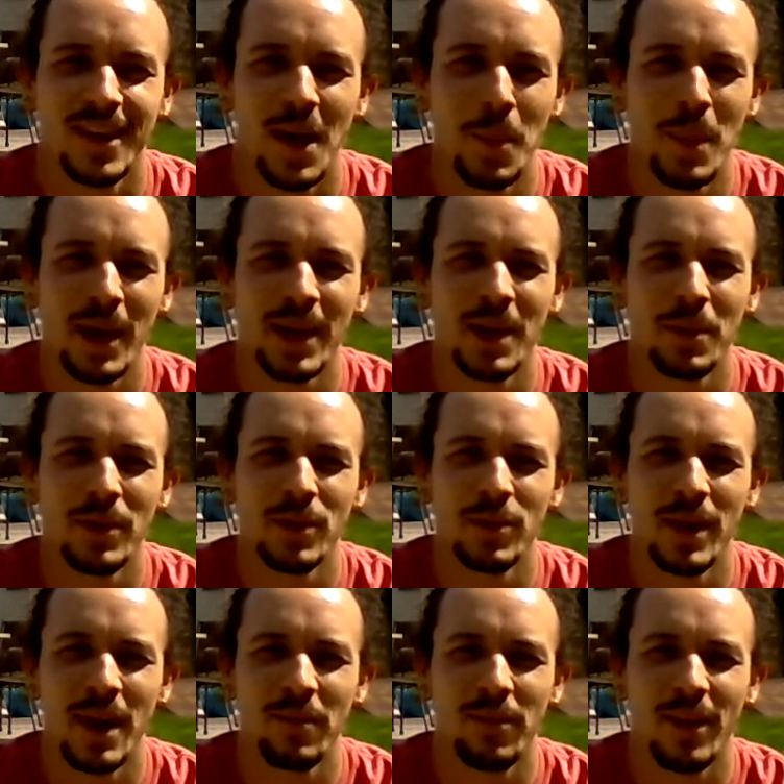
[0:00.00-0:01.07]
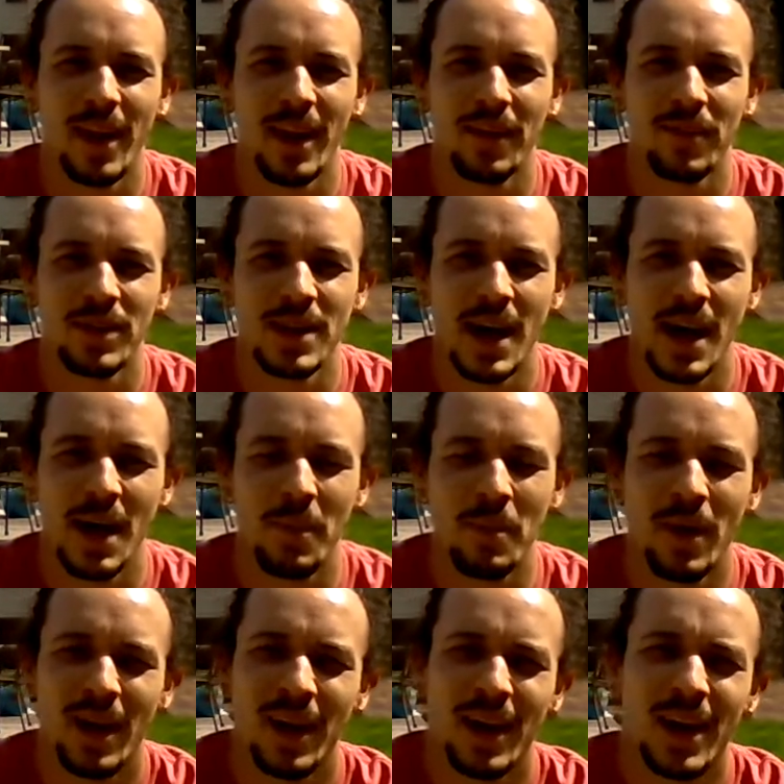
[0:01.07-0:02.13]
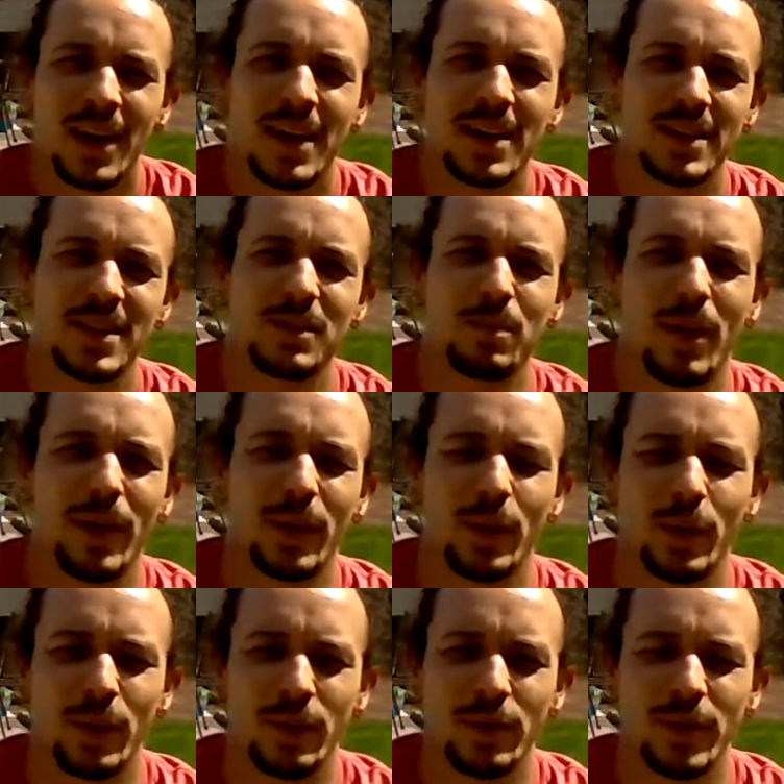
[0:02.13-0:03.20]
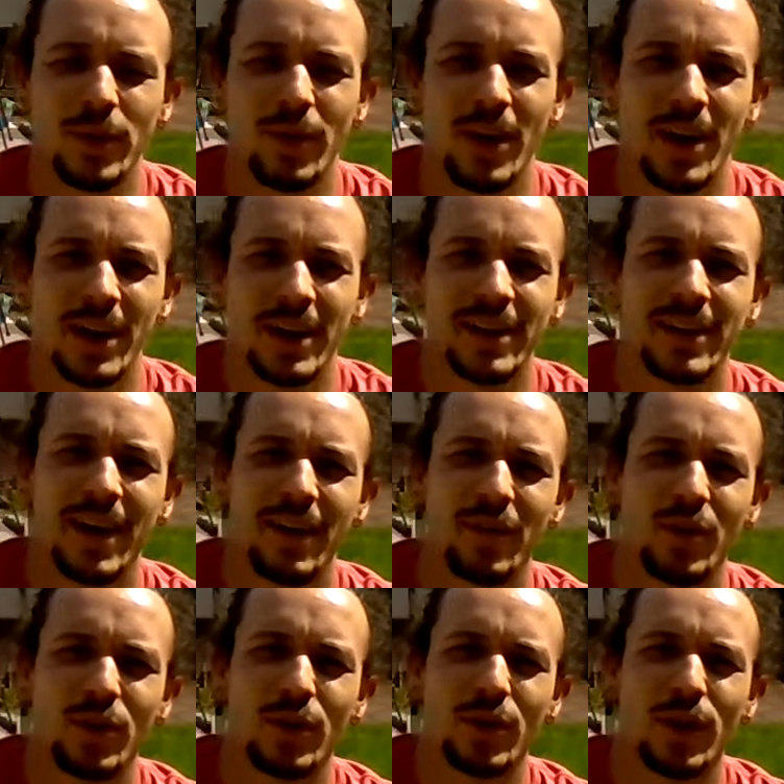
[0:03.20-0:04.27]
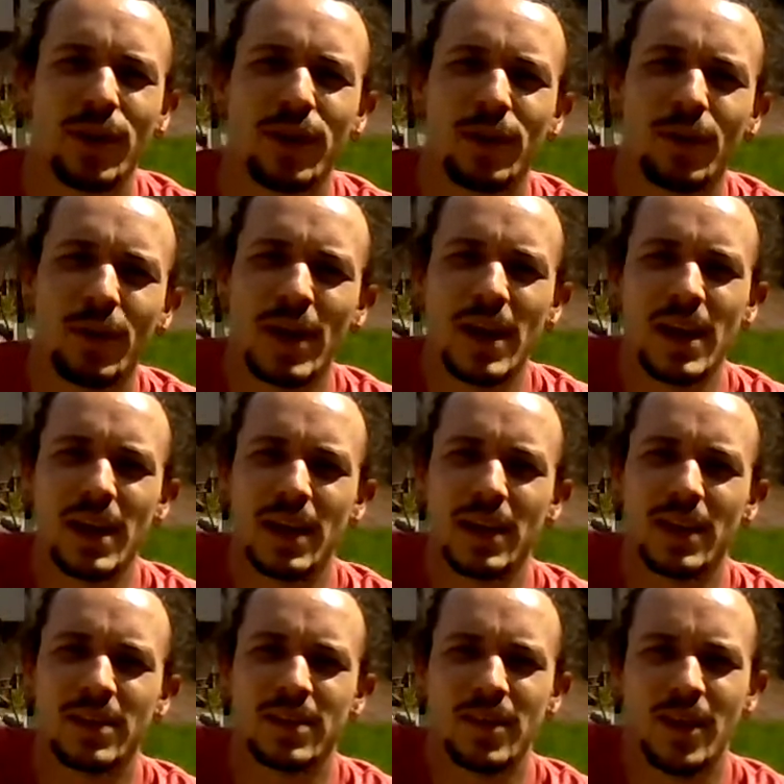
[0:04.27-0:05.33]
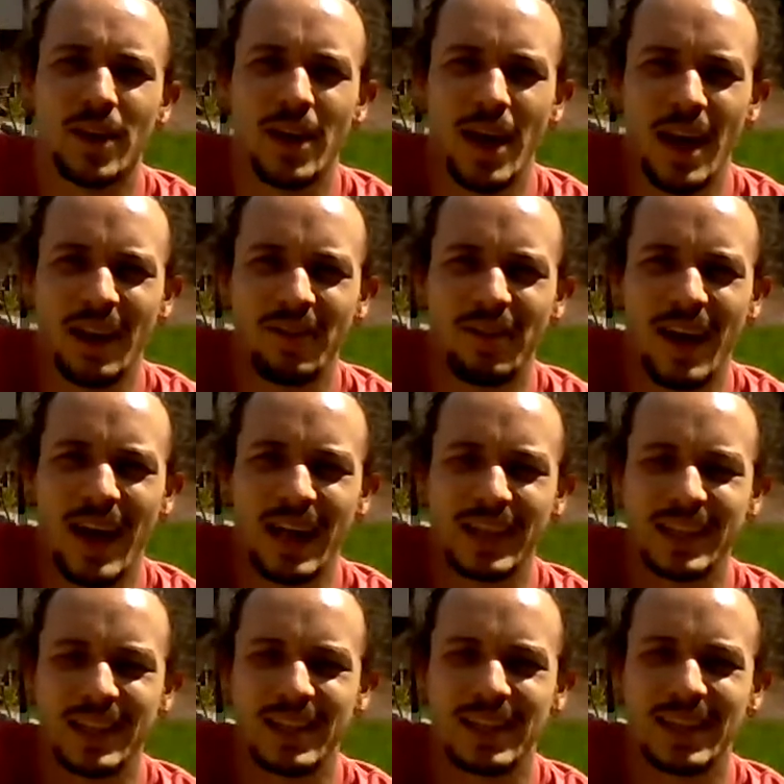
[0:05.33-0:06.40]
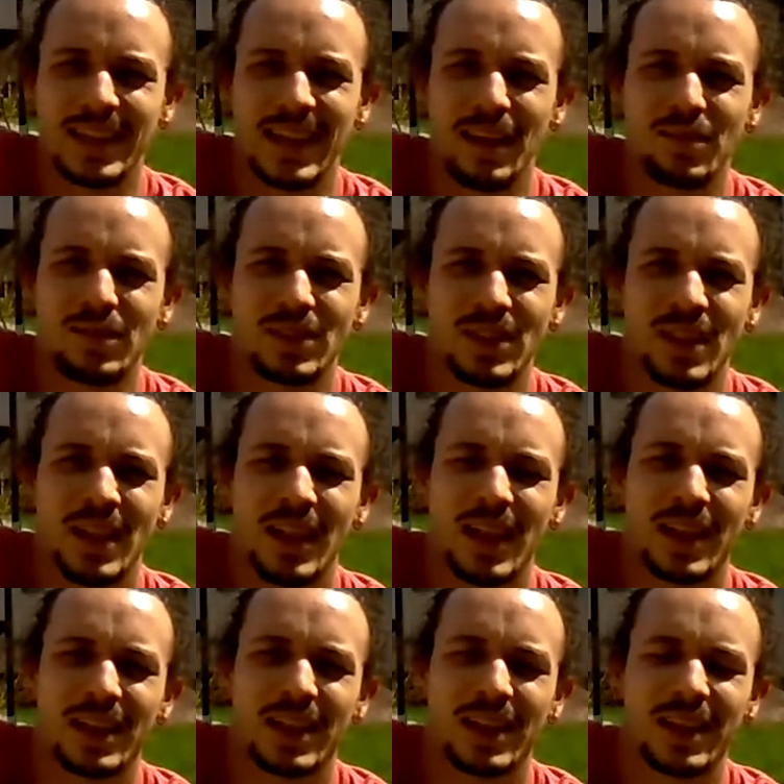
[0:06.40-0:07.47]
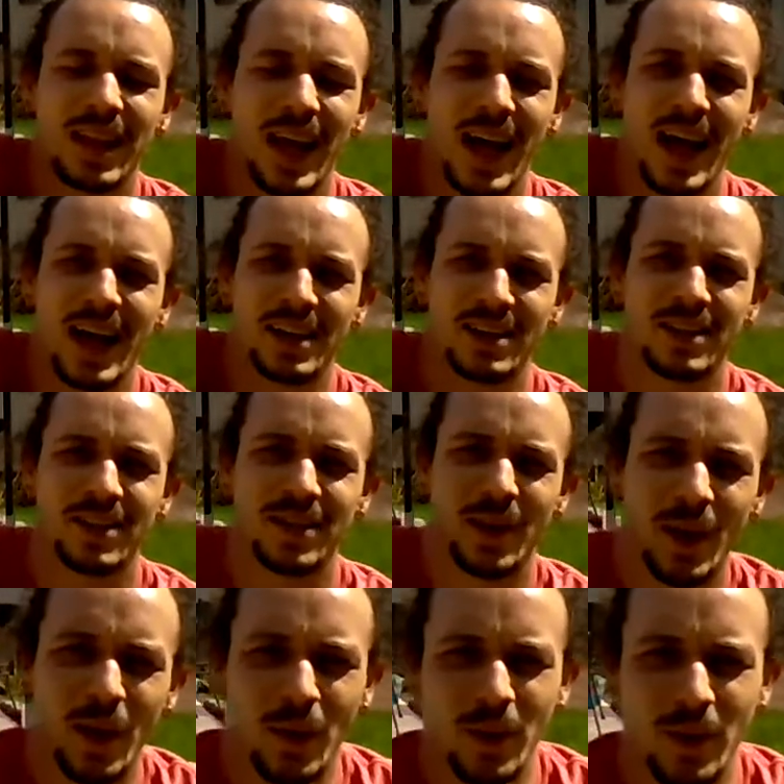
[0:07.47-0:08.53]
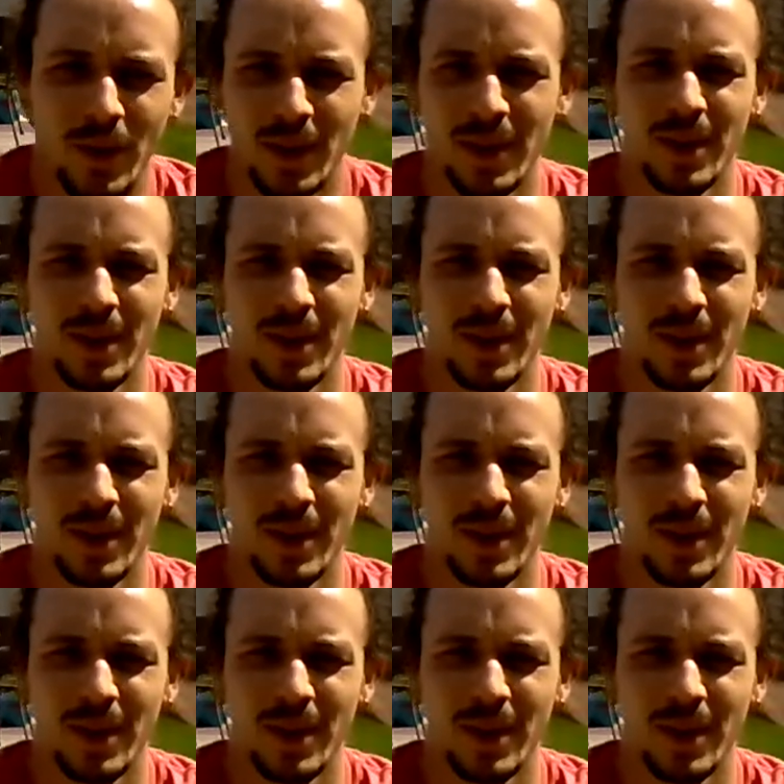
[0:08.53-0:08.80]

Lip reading: I'm making up a new name for that every time. This is Parkour and Freerunning Level 3. This is our advanced level class. So,